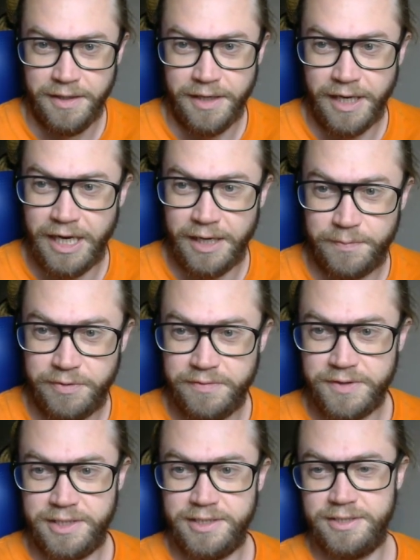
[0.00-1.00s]
I
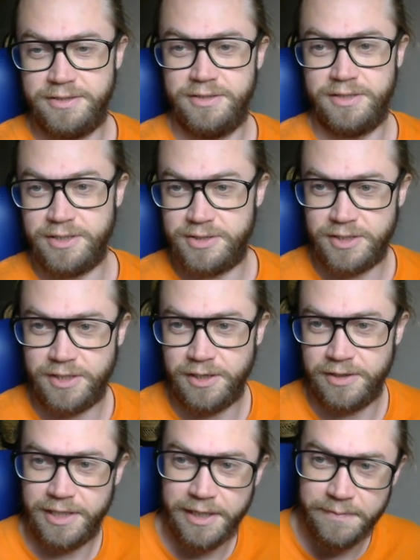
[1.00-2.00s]
previously did an article
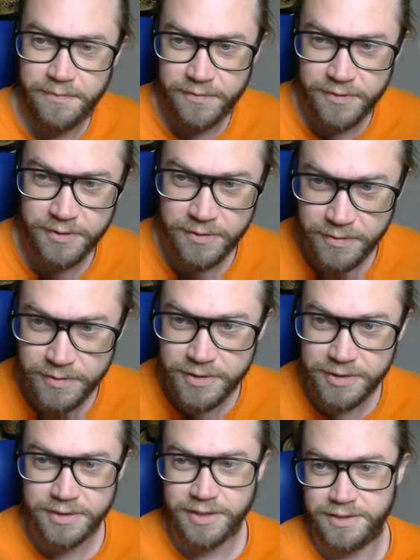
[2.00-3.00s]
on
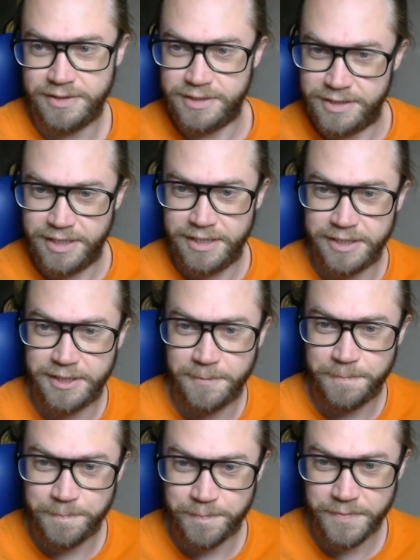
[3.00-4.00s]
libfuse and Zig,
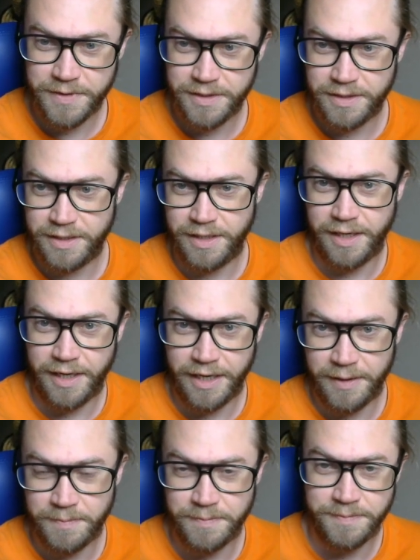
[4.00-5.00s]

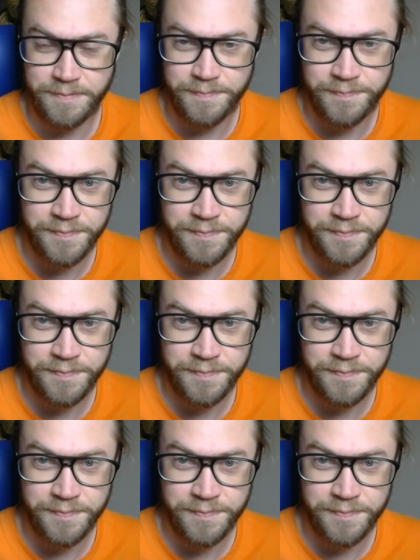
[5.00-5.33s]
and